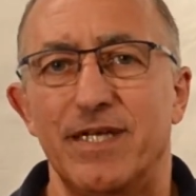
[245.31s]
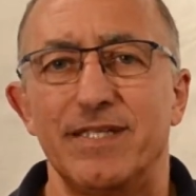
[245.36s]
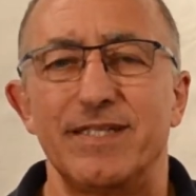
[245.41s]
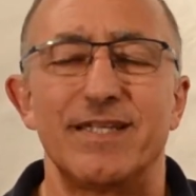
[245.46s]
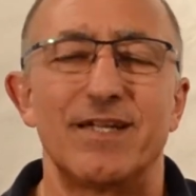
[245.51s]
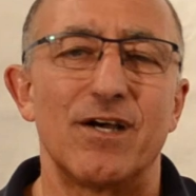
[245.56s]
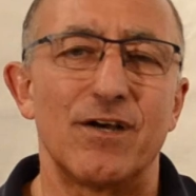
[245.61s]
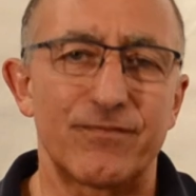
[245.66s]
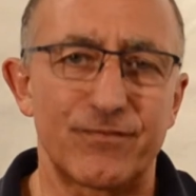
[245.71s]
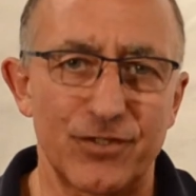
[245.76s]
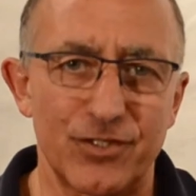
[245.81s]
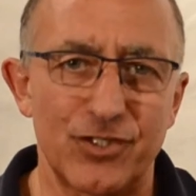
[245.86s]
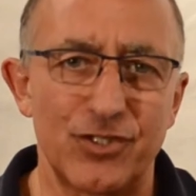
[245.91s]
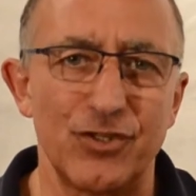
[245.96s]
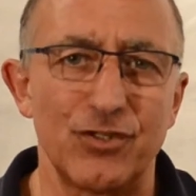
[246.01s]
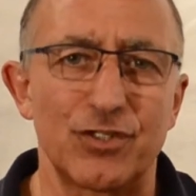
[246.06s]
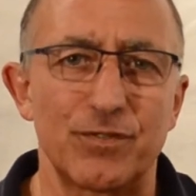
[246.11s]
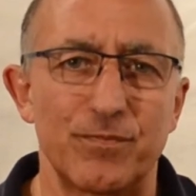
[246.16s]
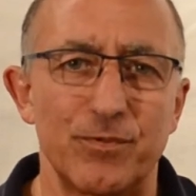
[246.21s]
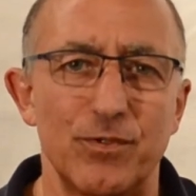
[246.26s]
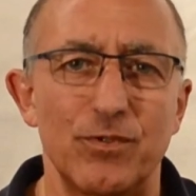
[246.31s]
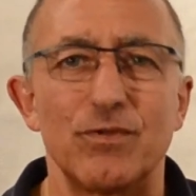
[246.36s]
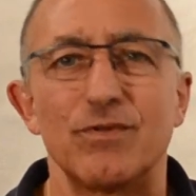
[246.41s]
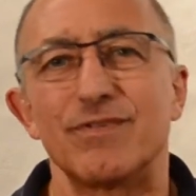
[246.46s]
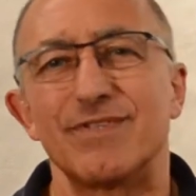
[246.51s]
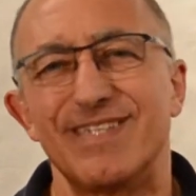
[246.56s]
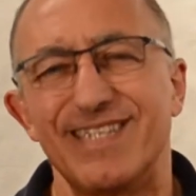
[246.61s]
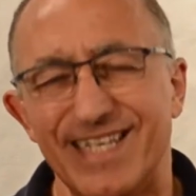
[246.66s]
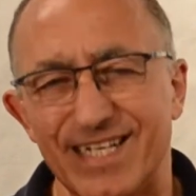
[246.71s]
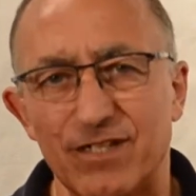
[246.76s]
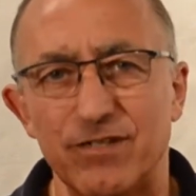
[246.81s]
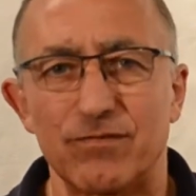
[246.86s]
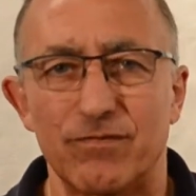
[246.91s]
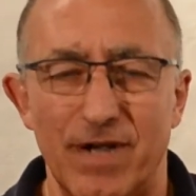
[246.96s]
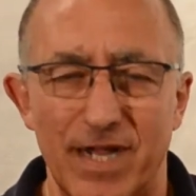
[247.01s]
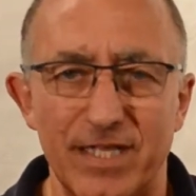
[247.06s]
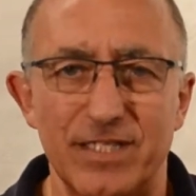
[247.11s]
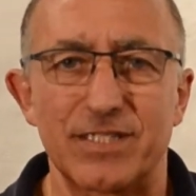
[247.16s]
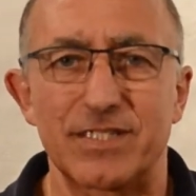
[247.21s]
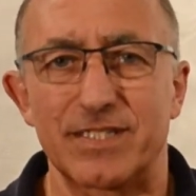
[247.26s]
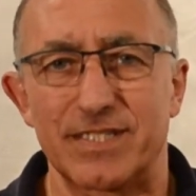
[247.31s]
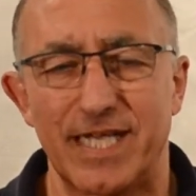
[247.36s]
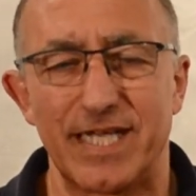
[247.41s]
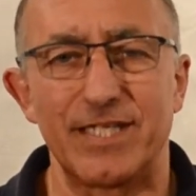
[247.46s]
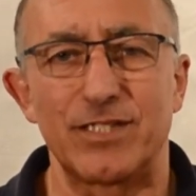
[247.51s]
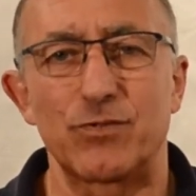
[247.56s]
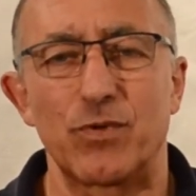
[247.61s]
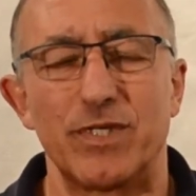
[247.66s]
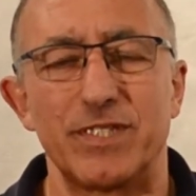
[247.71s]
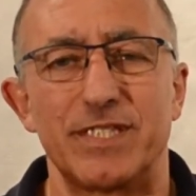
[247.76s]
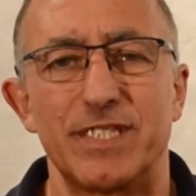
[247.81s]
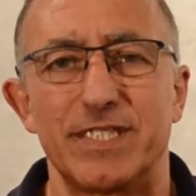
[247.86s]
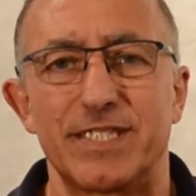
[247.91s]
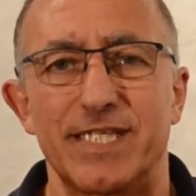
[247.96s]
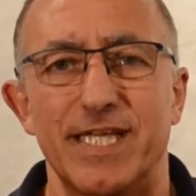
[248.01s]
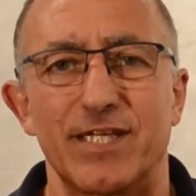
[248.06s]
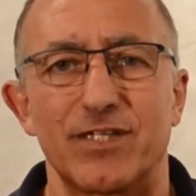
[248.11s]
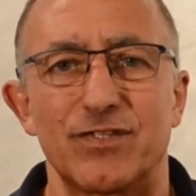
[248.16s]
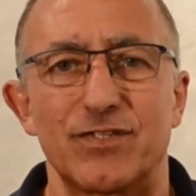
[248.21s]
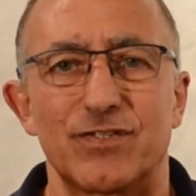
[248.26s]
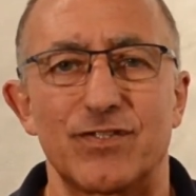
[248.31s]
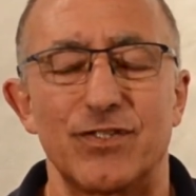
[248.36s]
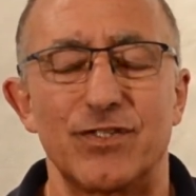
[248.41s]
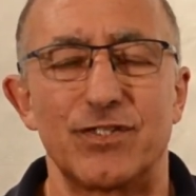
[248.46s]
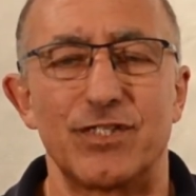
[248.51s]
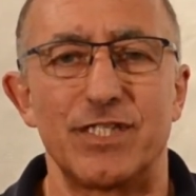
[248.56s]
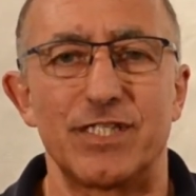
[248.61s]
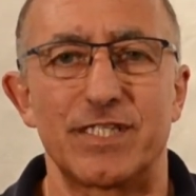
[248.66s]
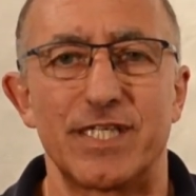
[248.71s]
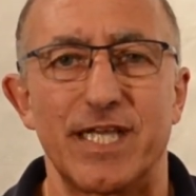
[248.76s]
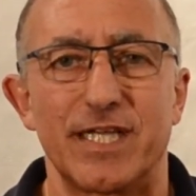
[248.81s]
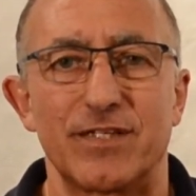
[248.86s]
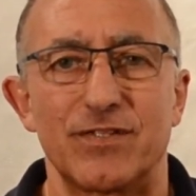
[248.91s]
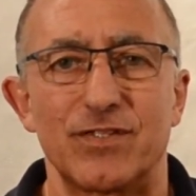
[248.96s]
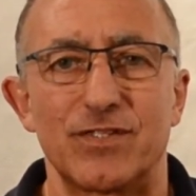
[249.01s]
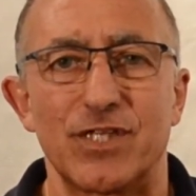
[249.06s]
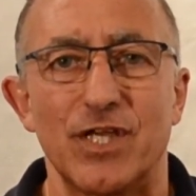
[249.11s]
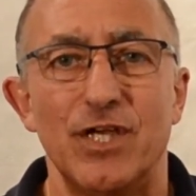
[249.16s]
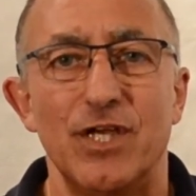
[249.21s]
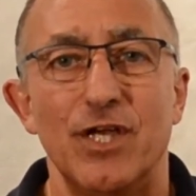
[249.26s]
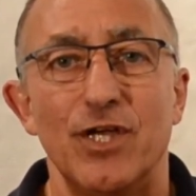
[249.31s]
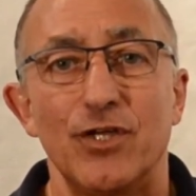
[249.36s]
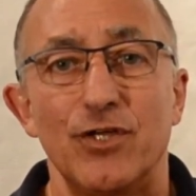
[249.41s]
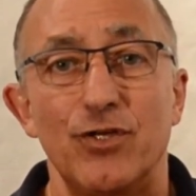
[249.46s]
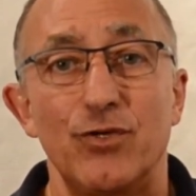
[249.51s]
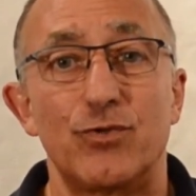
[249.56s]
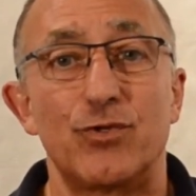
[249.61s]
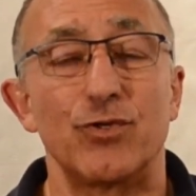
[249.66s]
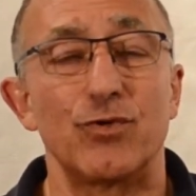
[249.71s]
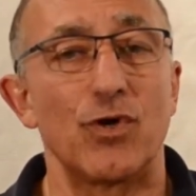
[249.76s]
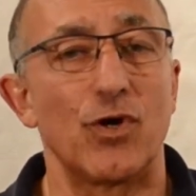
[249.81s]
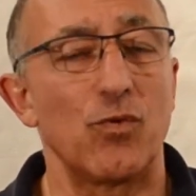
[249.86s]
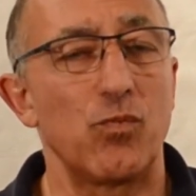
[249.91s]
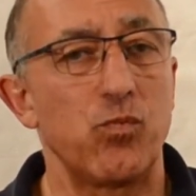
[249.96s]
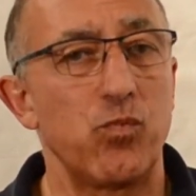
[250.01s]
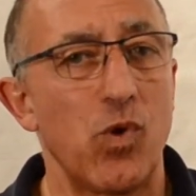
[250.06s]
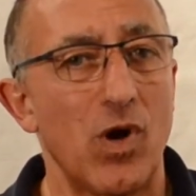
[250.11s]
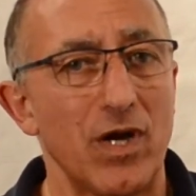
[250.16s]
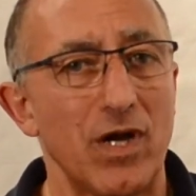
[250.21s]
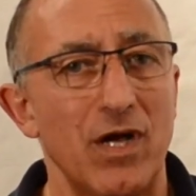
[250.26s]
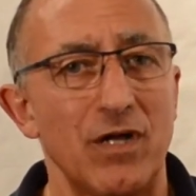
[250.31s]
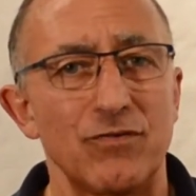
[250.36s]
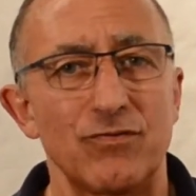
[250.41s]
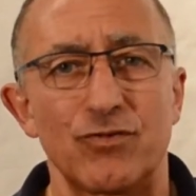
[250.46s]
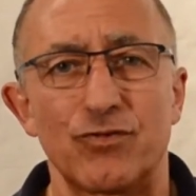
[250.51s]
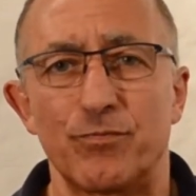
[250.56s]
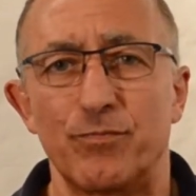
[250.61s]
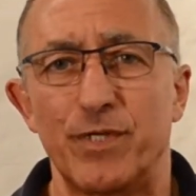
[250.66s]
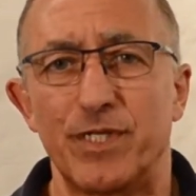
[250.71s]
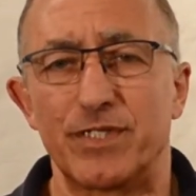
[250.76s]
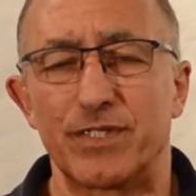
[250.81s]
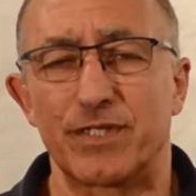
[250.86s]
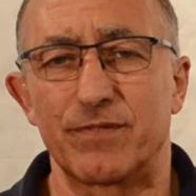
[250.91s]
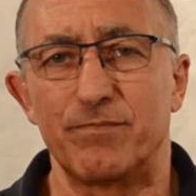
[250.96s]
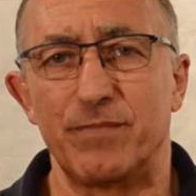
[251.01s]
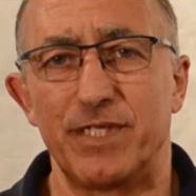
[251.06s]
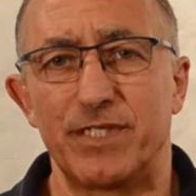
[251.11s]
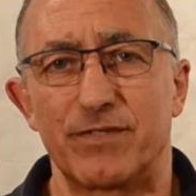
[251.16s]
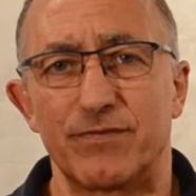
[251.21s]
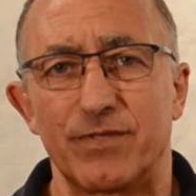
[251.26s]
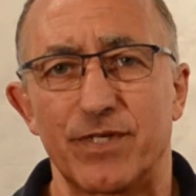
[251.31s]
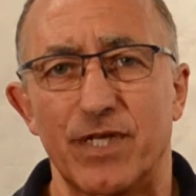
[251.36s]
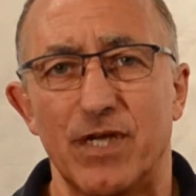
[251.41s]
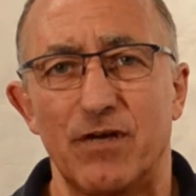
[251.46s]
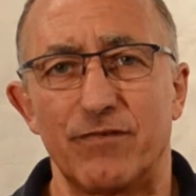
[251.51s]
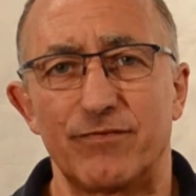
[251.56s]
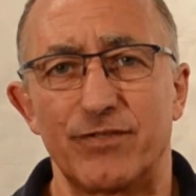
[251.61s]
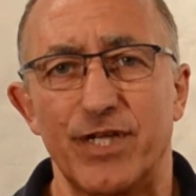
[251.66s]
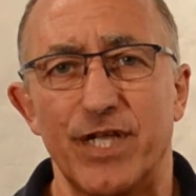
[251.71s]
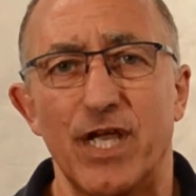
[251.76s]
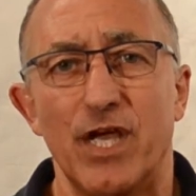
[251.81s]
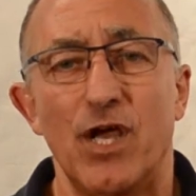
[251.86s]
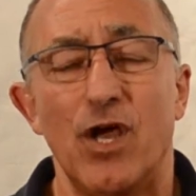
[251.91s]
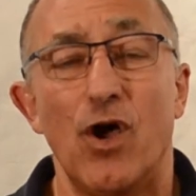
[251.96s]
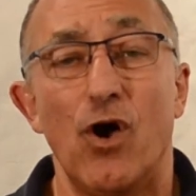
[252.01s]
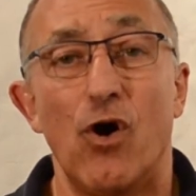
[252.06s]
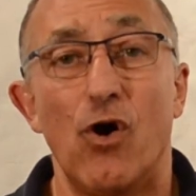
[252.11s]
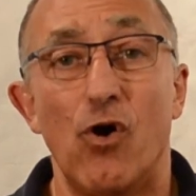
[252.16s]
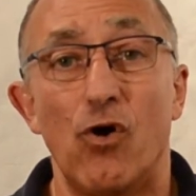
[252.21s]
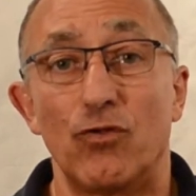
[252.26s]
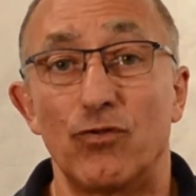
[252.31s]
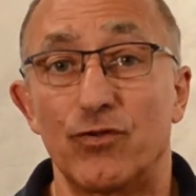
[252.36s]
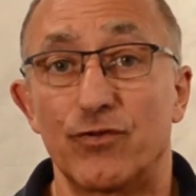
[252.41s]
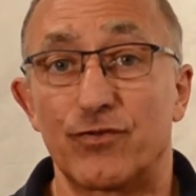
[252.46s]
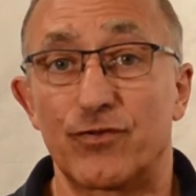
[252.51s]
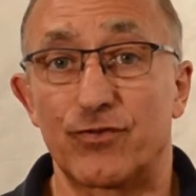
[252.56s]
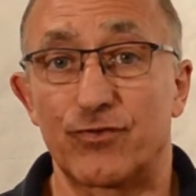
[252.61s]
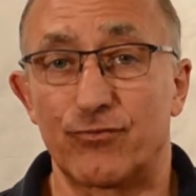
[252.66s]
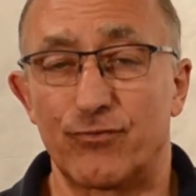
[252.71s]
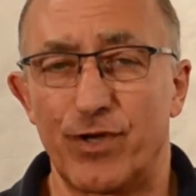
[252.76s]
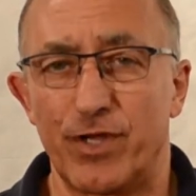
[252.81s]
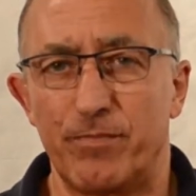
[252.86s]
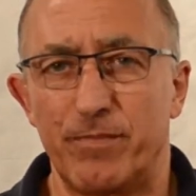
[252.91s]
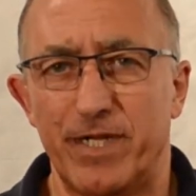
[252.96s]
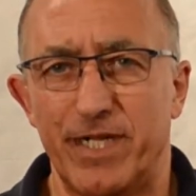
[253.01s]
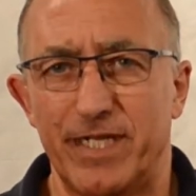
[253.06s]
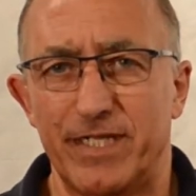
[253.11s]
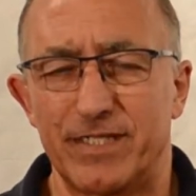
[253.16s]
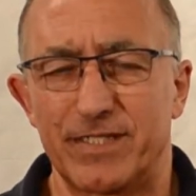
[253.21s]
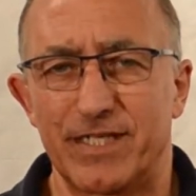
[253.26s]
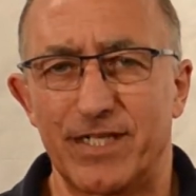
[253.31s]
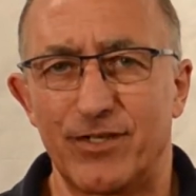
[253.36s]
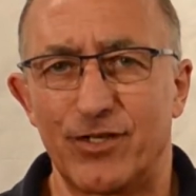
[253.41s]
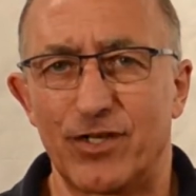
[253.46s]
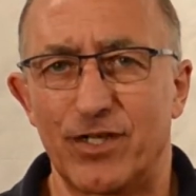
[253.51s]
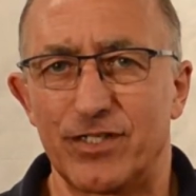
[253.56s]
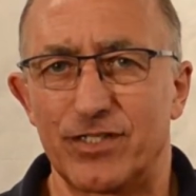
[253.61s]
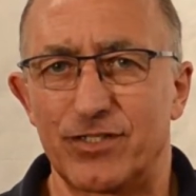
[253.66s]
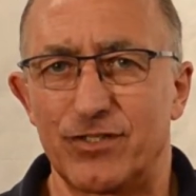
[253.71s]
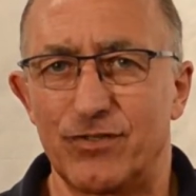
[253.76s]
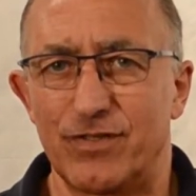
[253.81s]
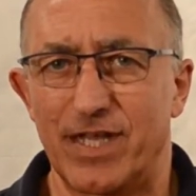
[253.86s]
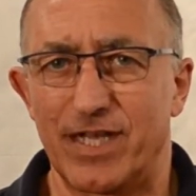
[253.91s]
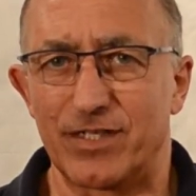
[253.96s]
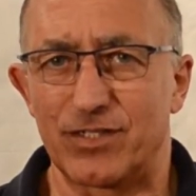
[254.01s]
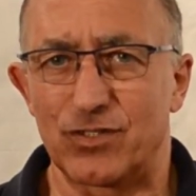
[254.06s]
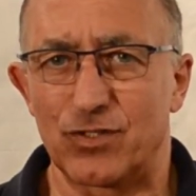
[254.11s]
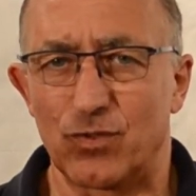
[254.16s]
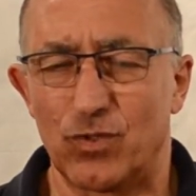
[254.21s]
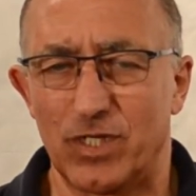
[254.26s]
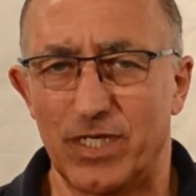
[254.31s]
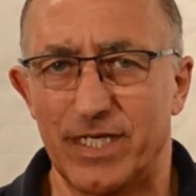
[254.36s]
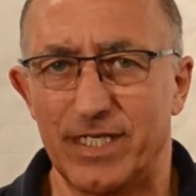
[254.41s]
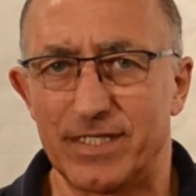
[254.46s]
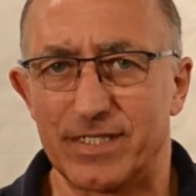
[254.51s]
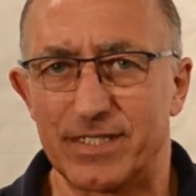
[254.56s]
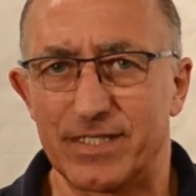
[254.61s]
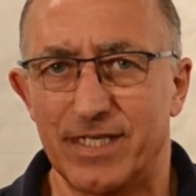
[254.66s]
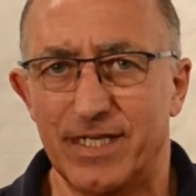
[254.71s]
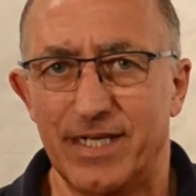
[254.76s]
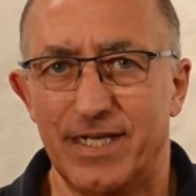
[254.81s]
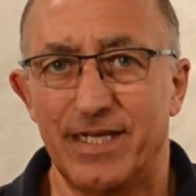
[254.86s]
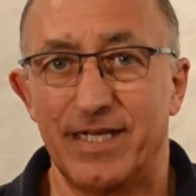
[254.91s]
Then after a suitable little rest, say 20 seconds, 30 seconds, you do a 100 metre recovery on 3 minutes, and you're going to do that twice.